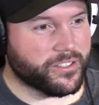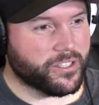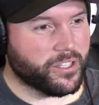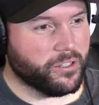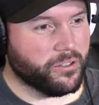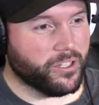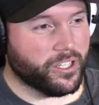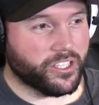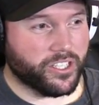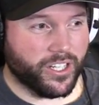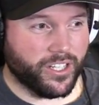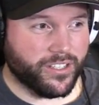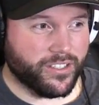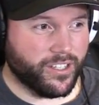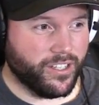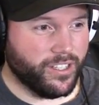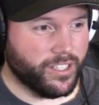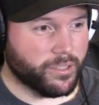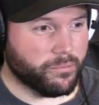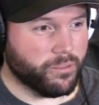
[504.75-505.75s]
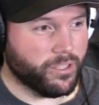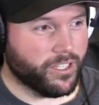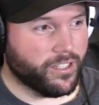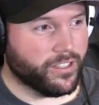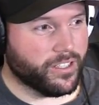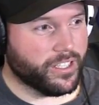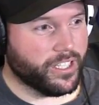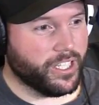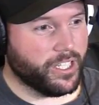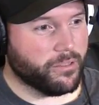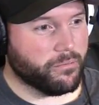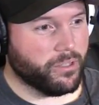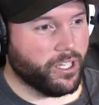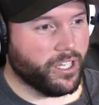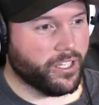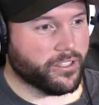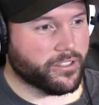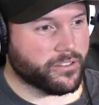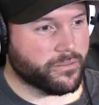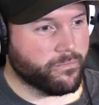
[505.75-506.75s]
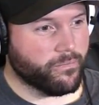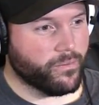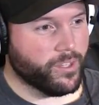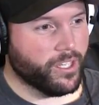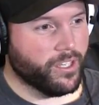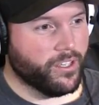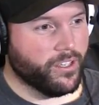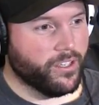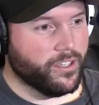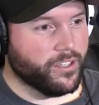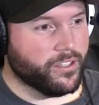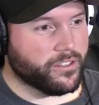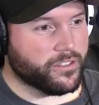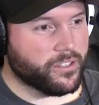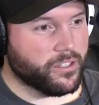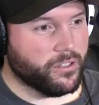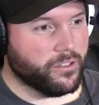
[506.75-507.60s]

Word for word: So uh, Chase Utley, player of the game, nice. So